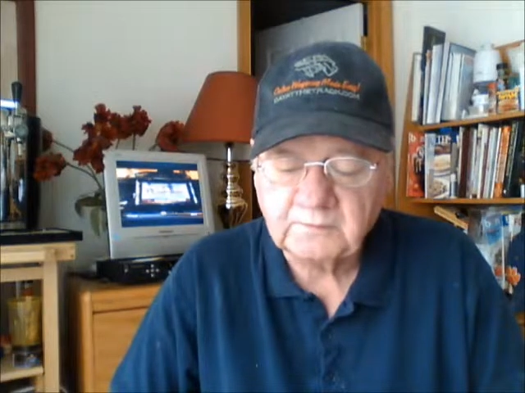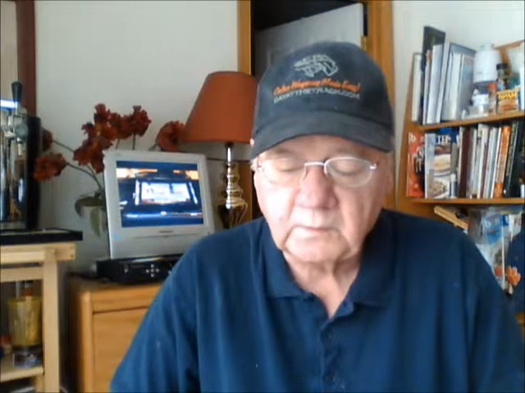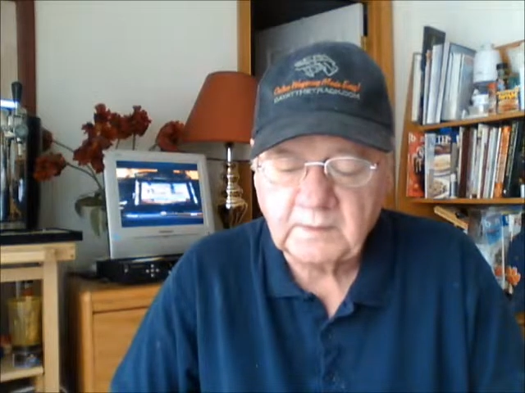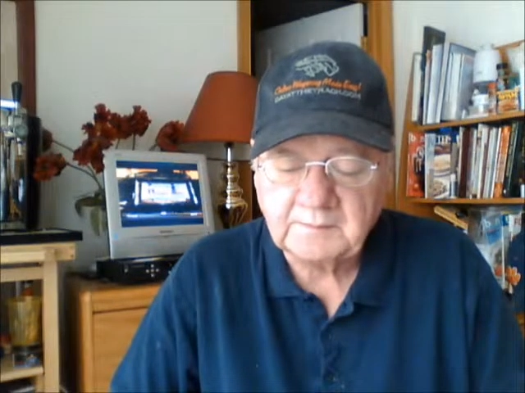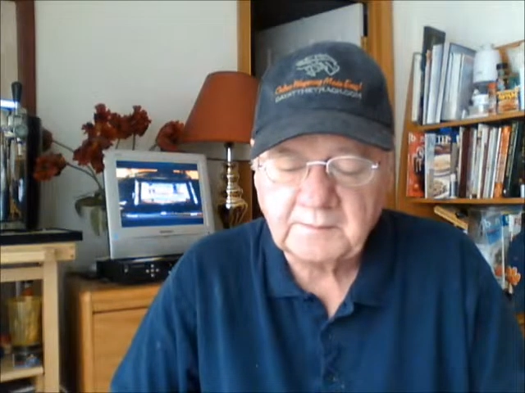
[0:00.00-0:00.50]
to
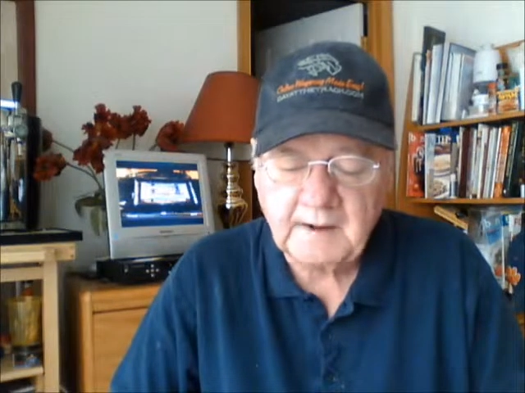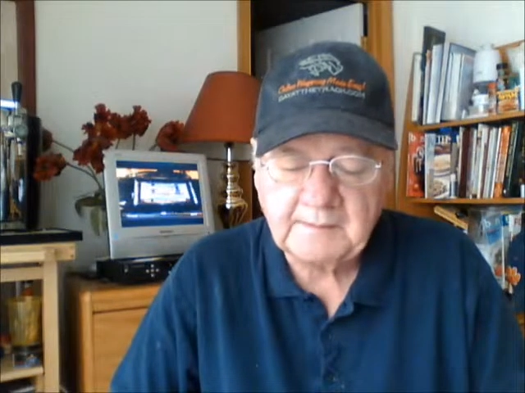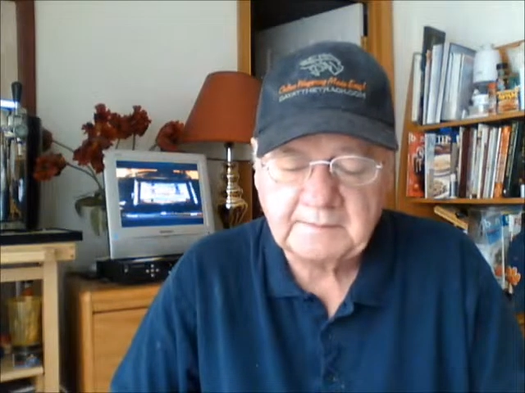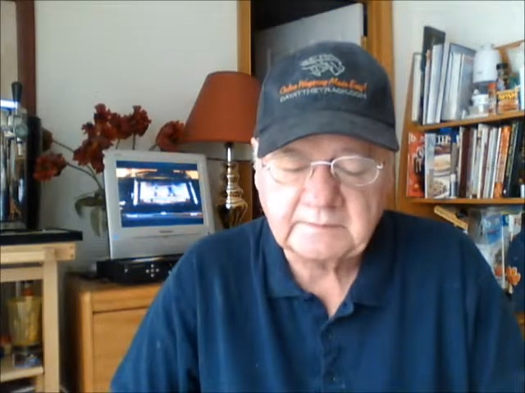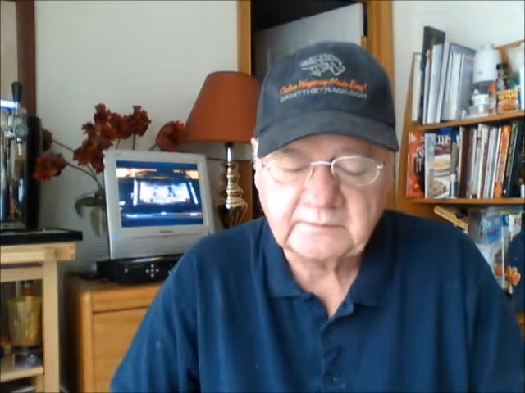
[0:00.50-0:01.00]
1
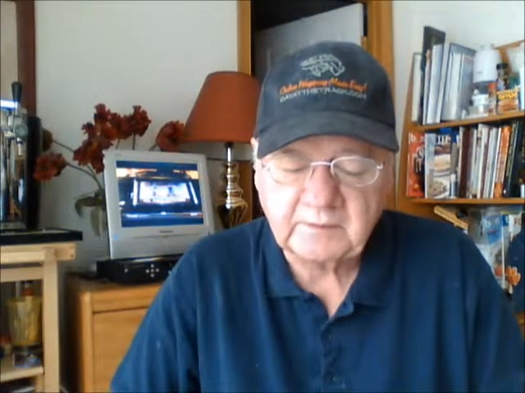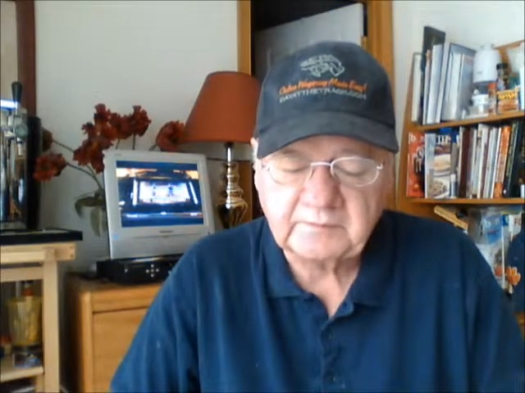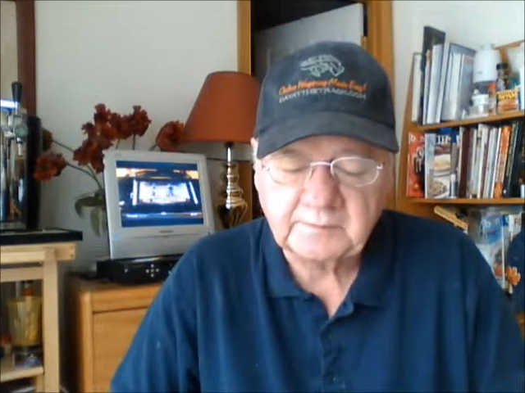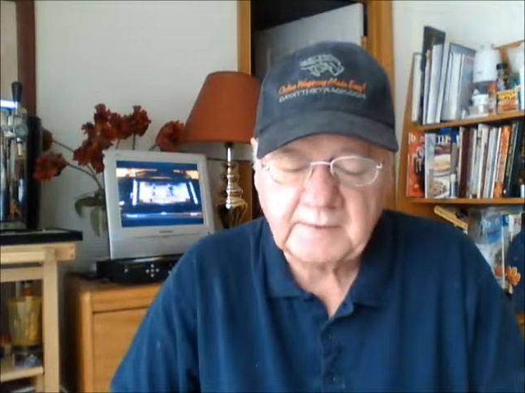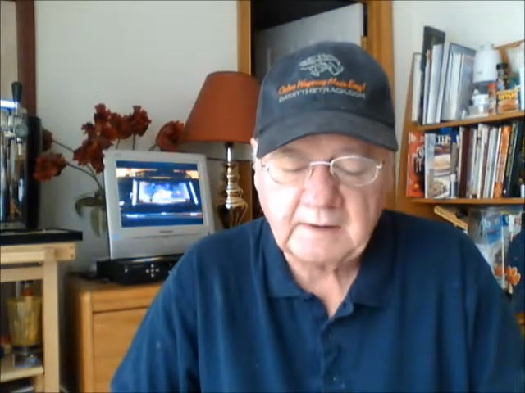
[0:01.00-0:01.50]
bomb comes
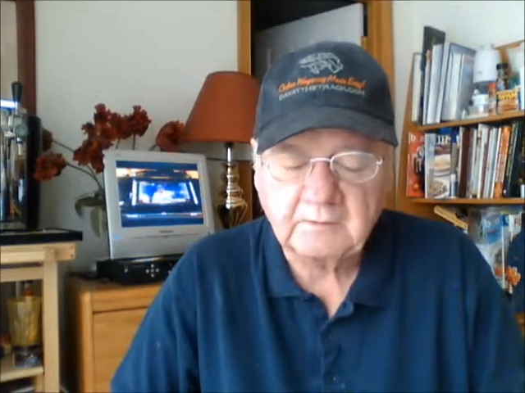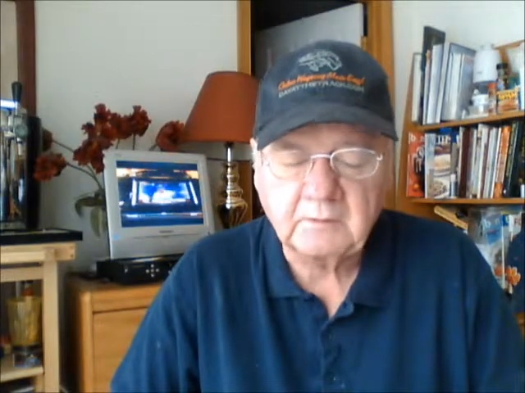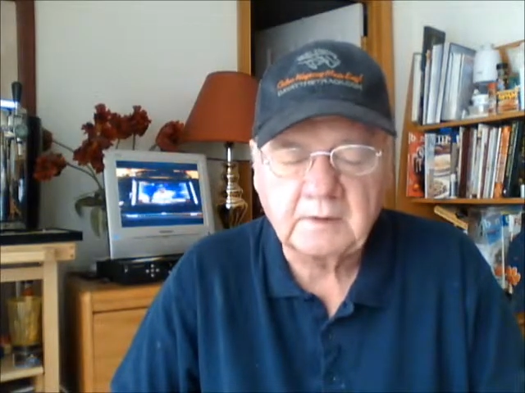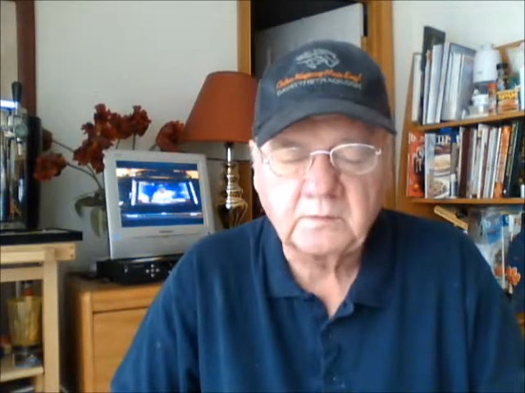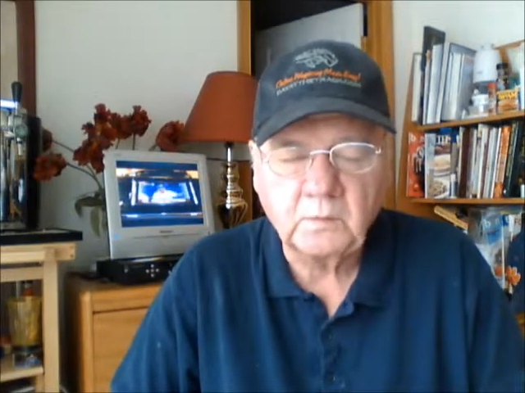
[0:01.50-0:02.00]
off a power
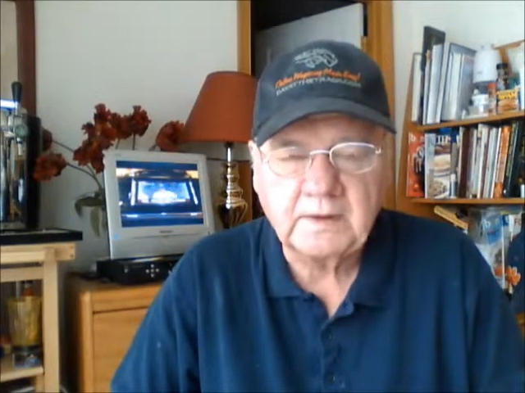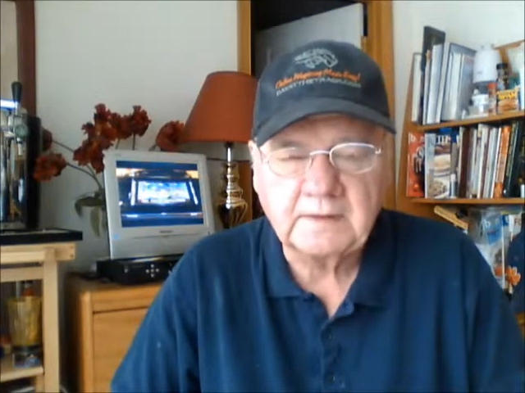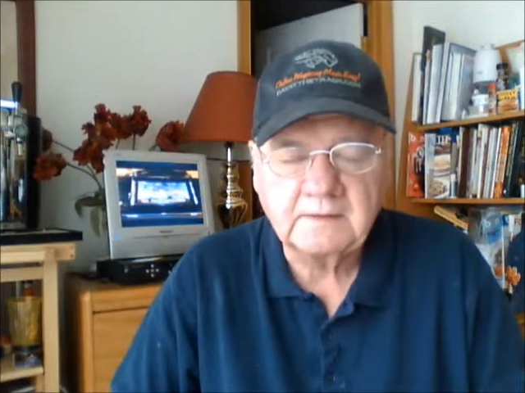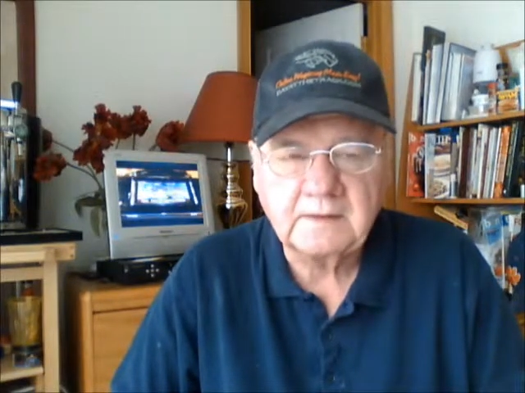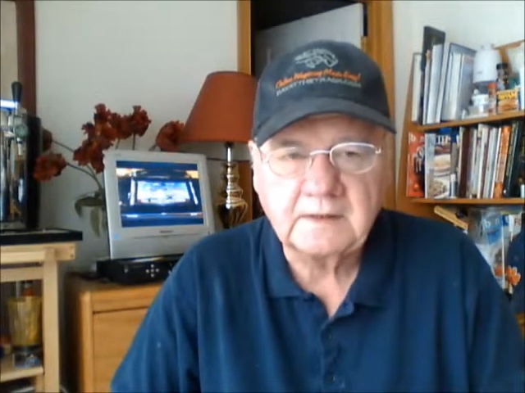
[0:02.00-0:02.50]
run
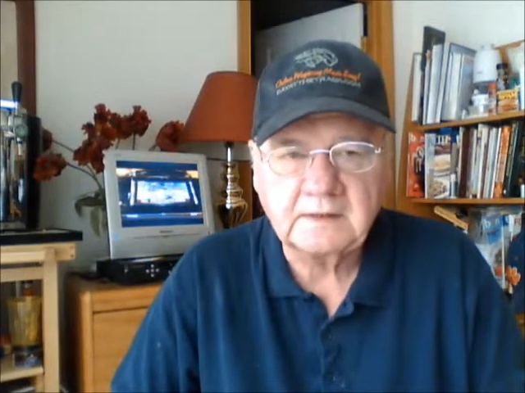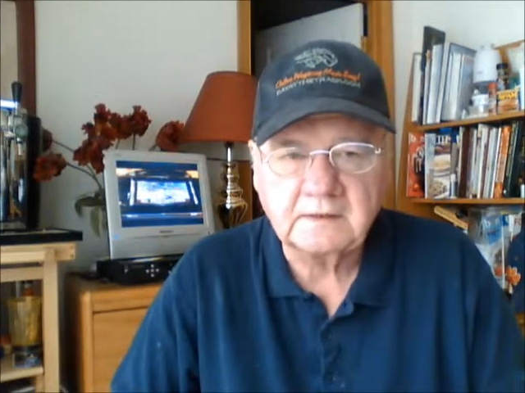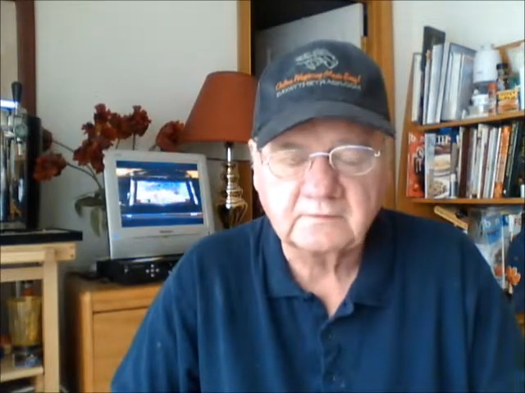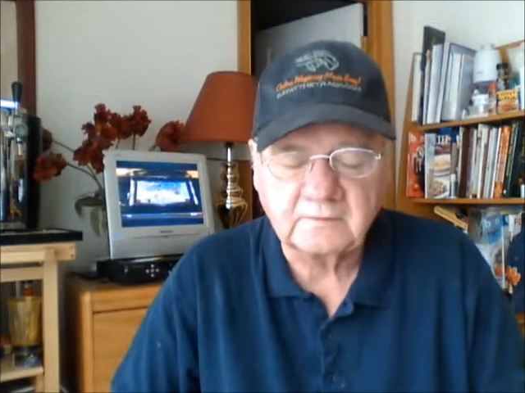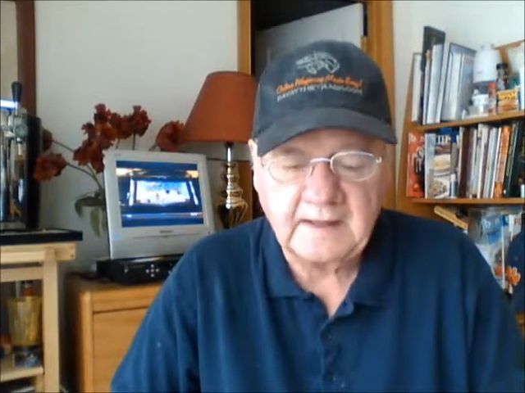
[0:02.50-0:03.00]
win in
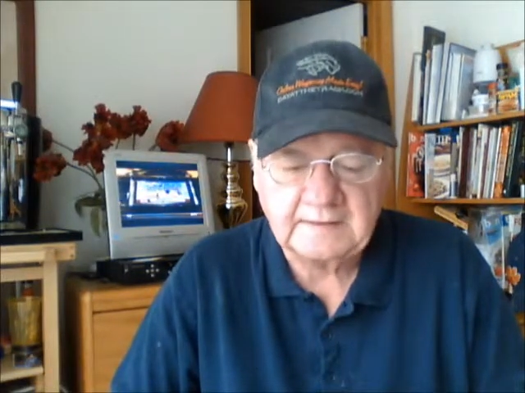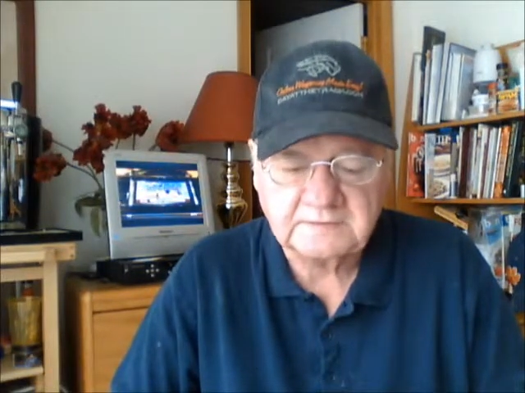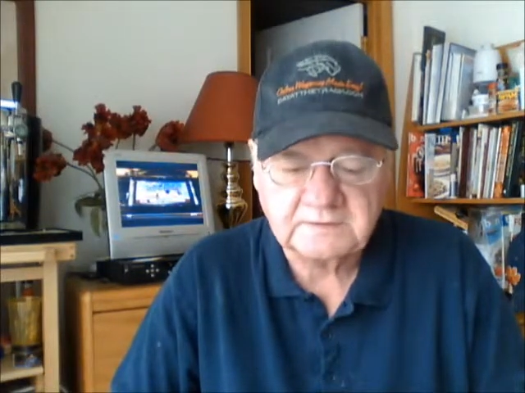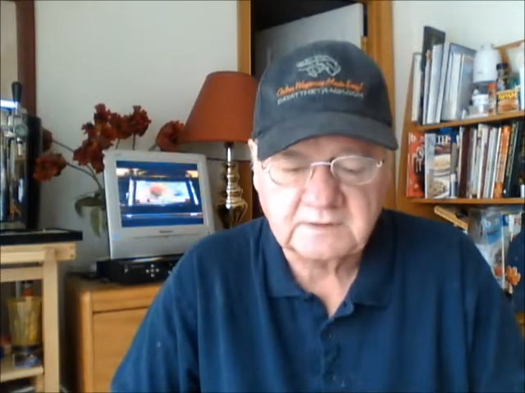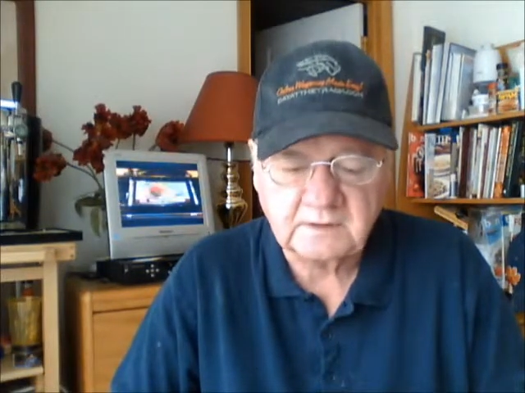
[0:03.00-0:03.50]
his
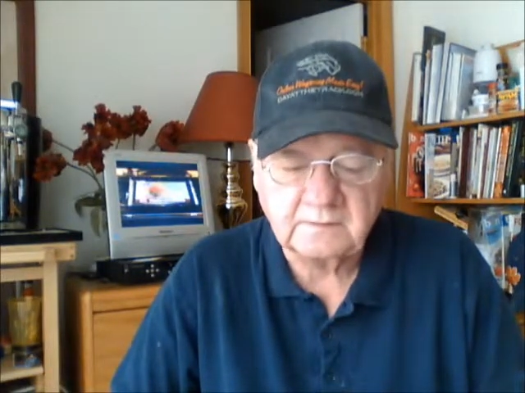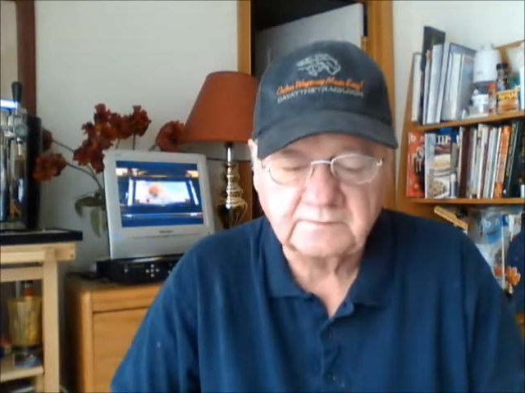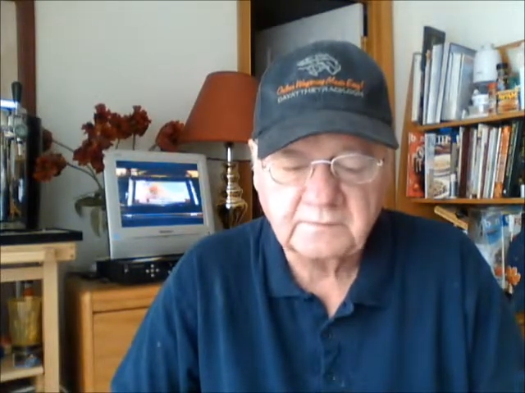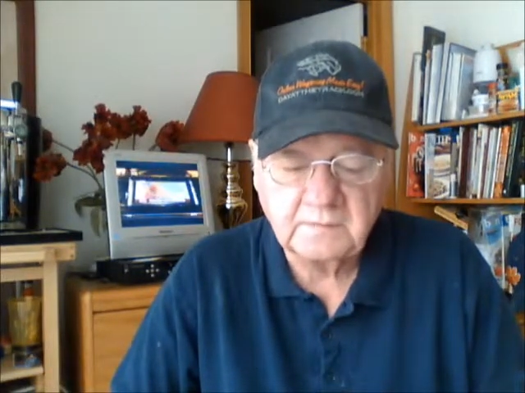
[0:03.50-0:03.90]
last start.